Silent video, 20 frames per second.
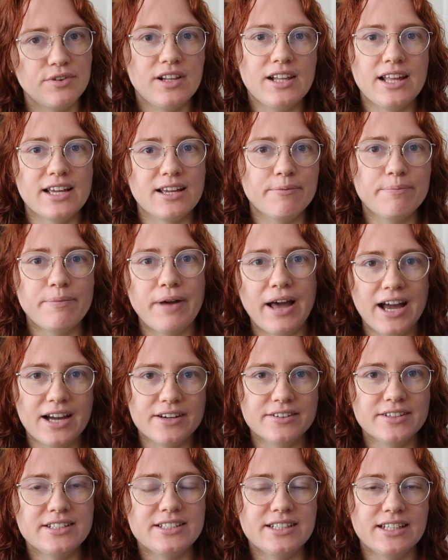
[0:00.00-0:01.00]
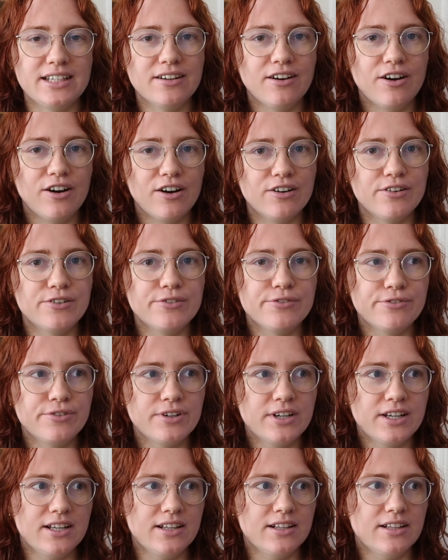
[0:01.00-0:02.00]
felt like a parody of
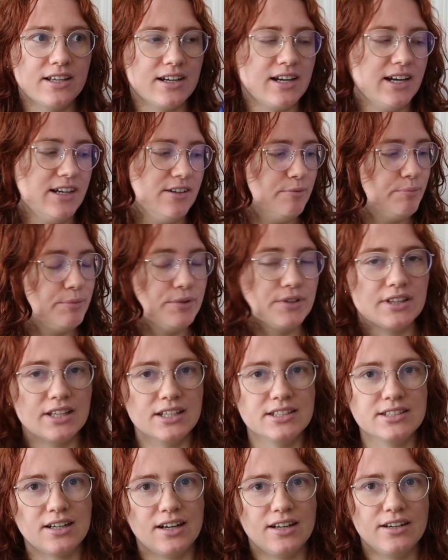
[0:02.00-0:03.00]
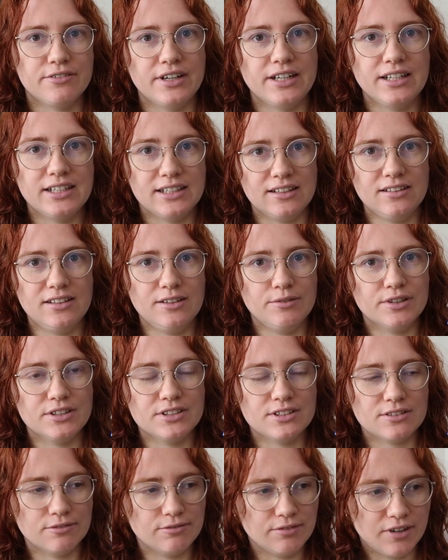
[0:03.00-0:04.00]
the kind of book that Diana Reid clearly
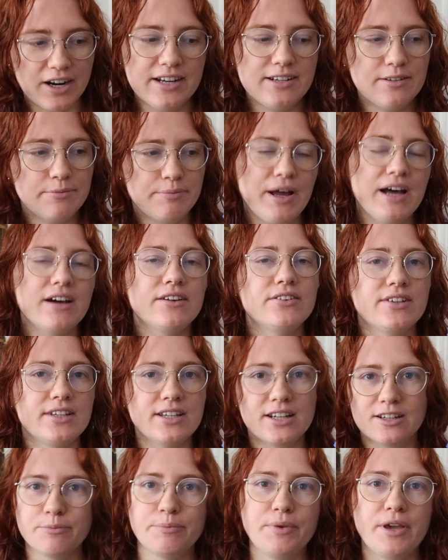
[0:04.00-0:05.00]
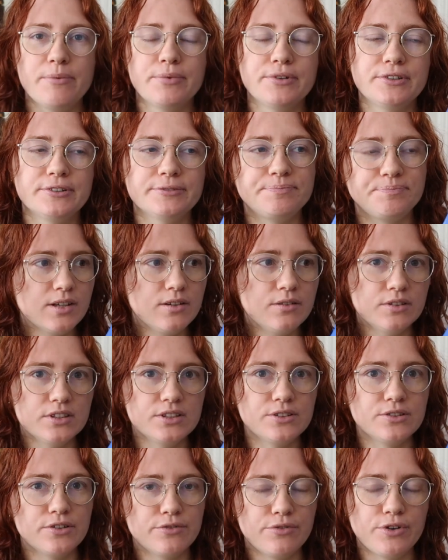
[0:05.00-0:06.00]
wants to write about young people who are
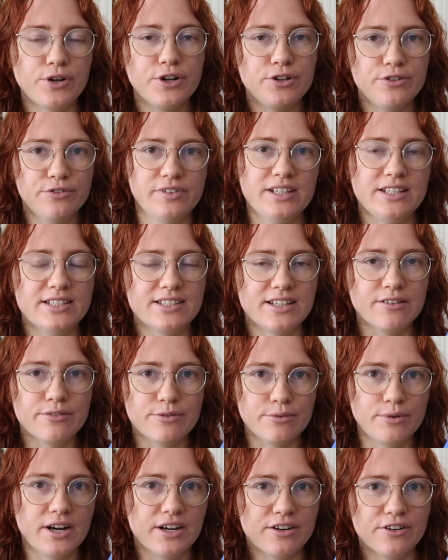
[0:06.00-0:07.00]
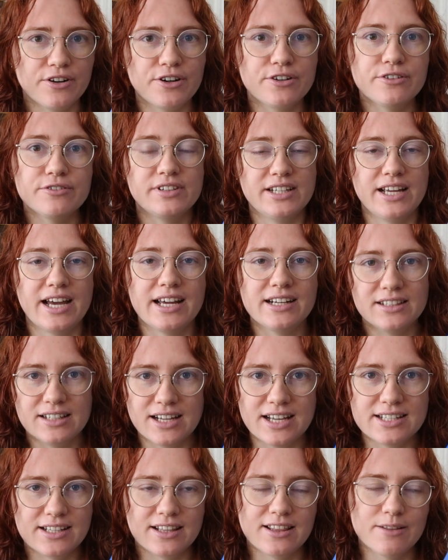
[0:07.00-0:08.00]
sort of overly self-aware and overly
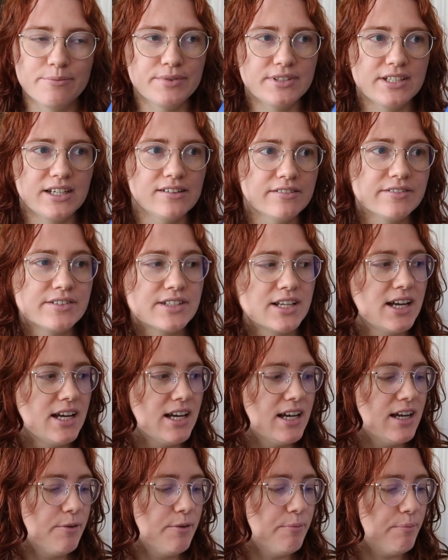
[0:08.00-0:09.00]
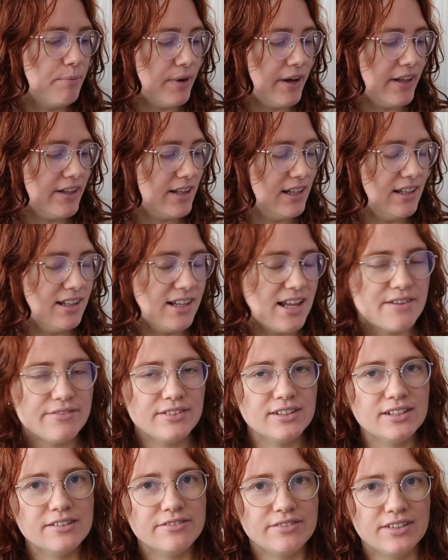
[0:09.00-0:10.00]
analysing themselves. But the
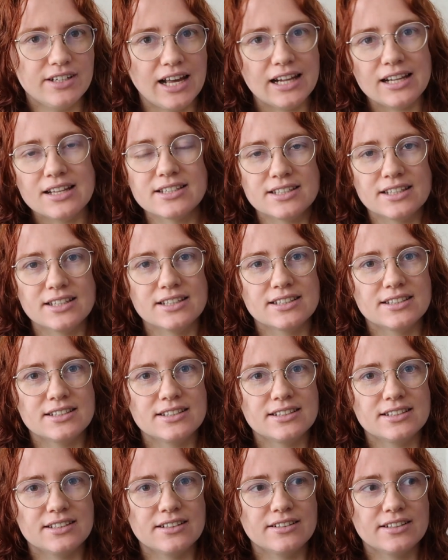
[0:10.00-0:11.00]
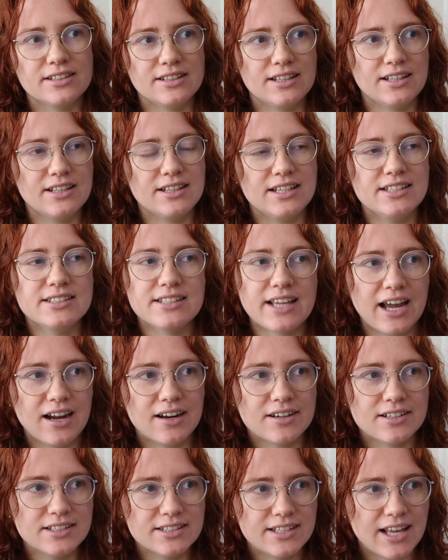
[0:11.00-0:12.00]
level of analysis that these
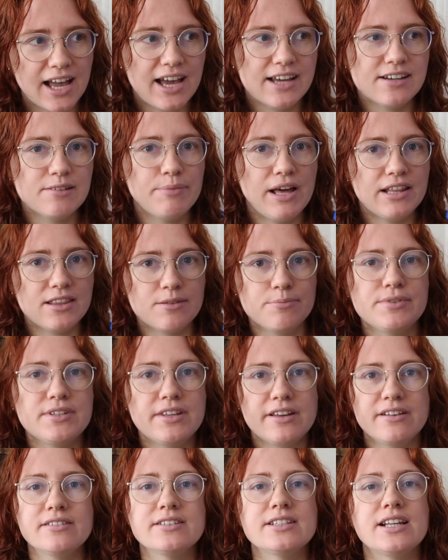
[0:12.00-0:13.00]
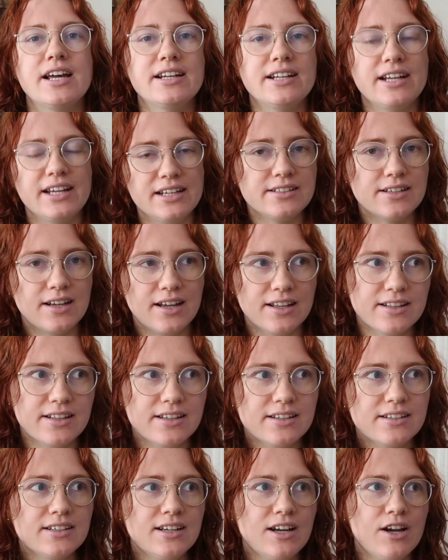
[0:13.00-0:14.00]
characters had about themselves and each
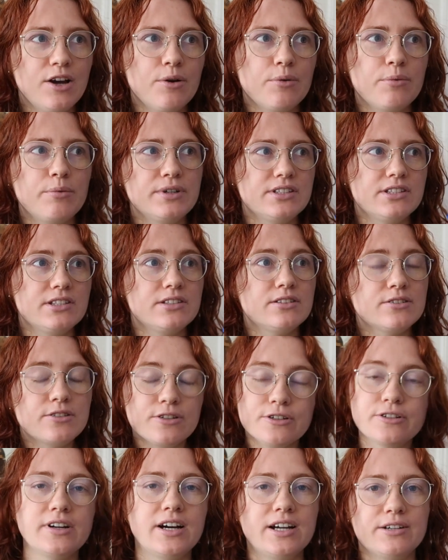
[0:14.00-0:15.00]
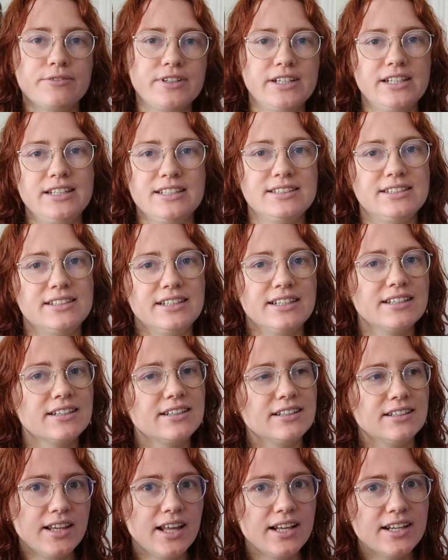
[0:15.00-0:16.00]
other was so
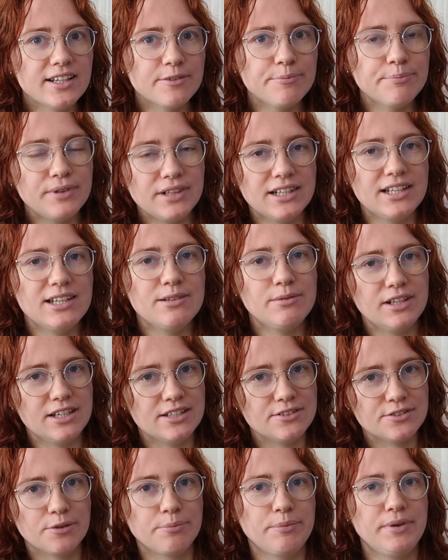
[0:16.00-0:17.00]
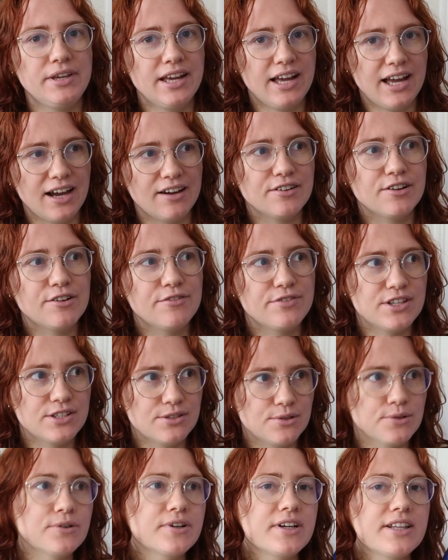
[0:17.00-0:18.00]
unrealistic that it completely took me out of the
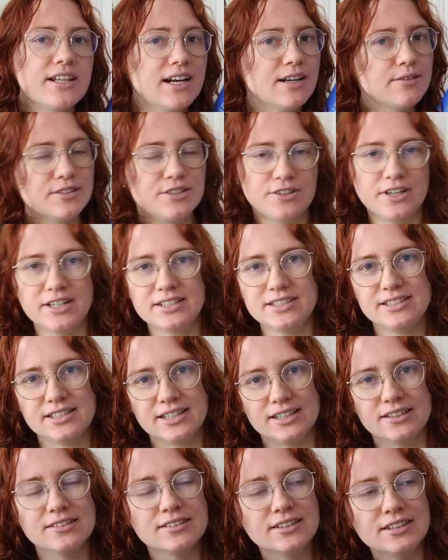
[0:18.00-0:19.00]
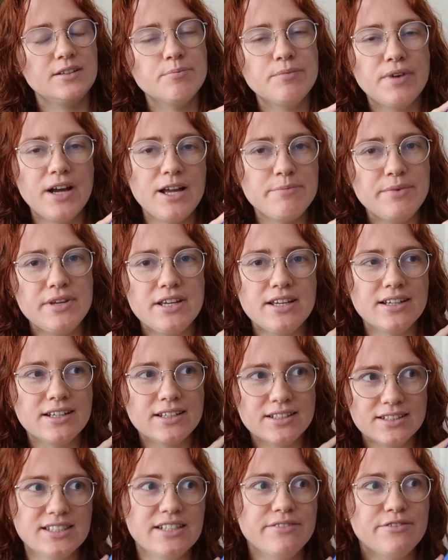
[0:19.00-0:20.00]
story that I was trying to tell. It might be
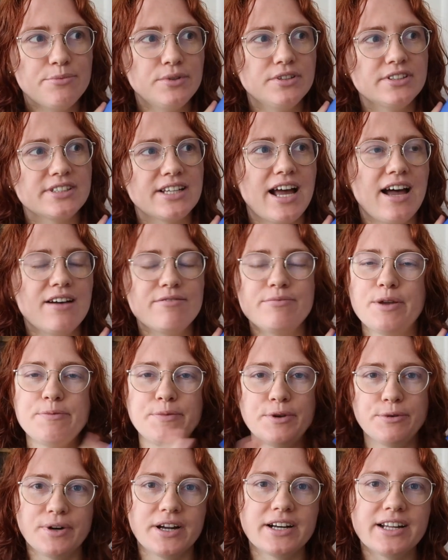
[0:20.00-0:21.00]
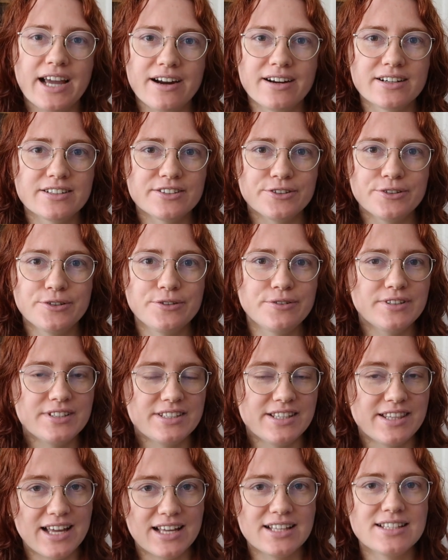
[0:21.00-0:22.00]
conceivable to have maybe one character who
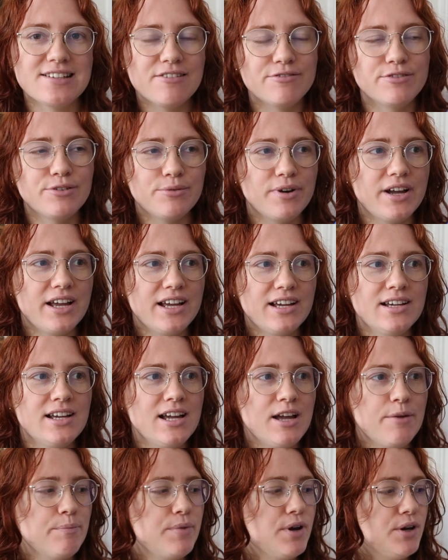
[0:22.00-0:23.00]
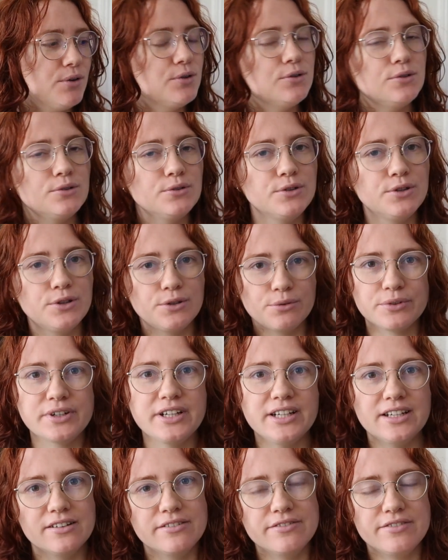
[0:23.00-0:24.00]
is that self-aware, but all
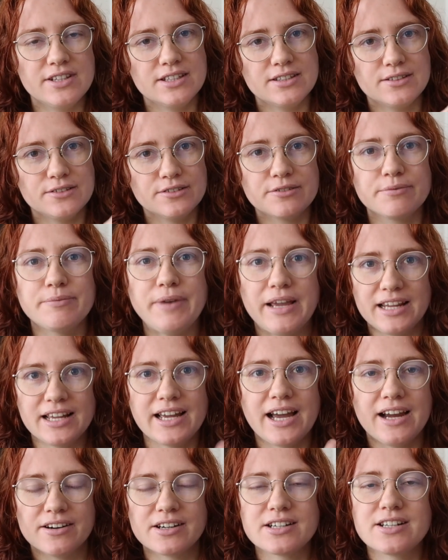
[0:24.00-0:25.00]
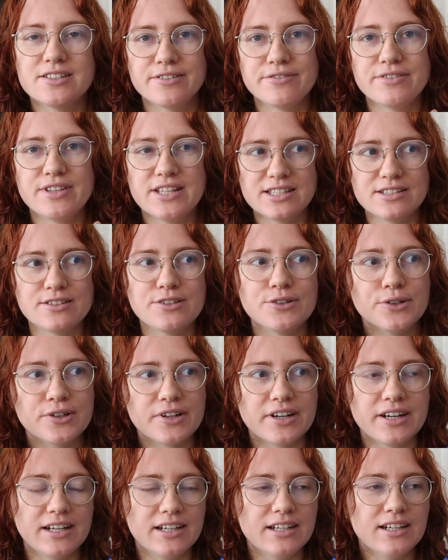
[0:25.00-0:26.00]
three of the sort of main characters of this
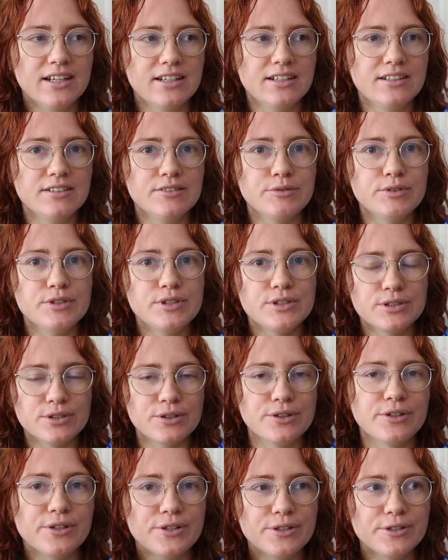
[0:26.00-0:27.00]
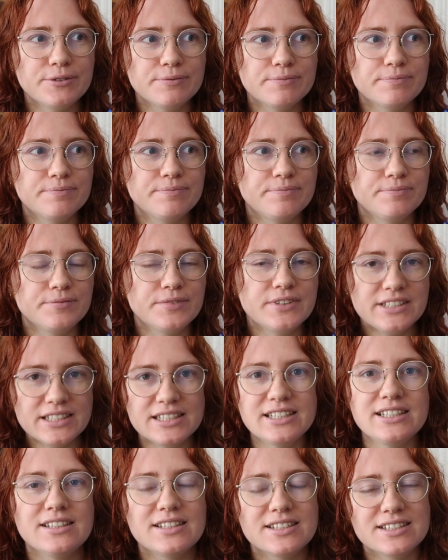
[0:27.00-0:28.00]
story were so
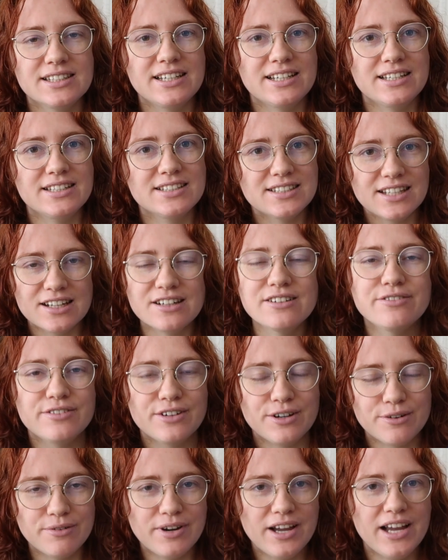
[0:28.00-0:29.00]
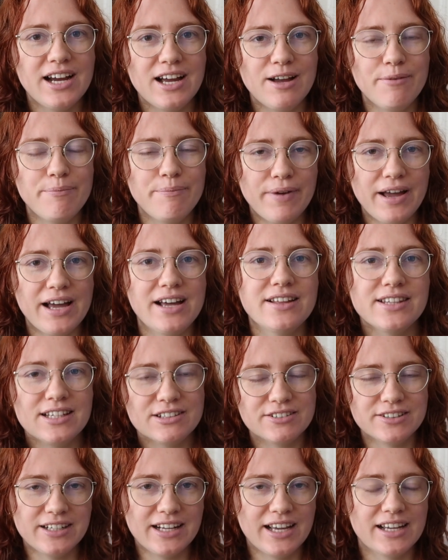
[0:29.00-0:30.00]
ridiculously self-aware about
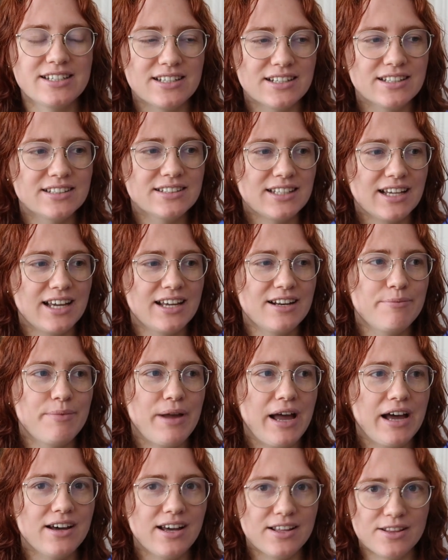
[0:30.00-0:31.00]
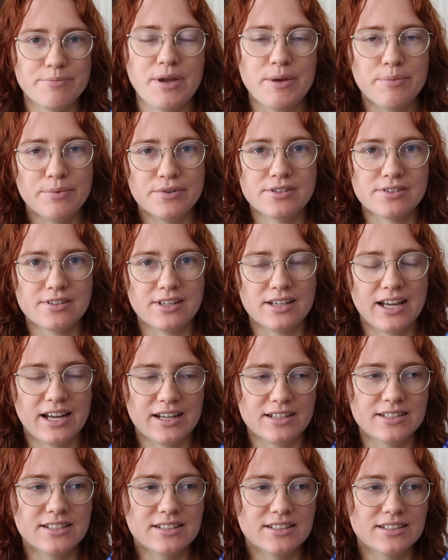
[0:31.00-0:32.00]
their own actions and about other people's
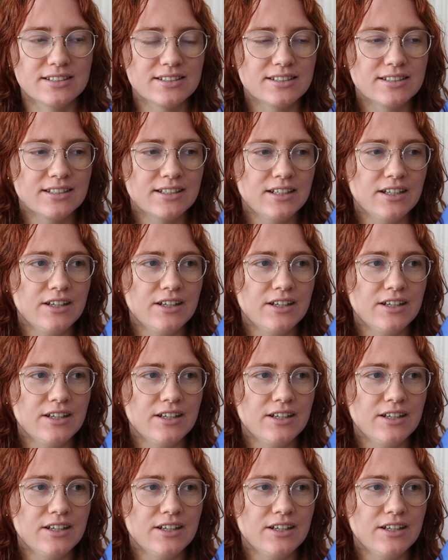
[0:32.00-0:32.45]
actions.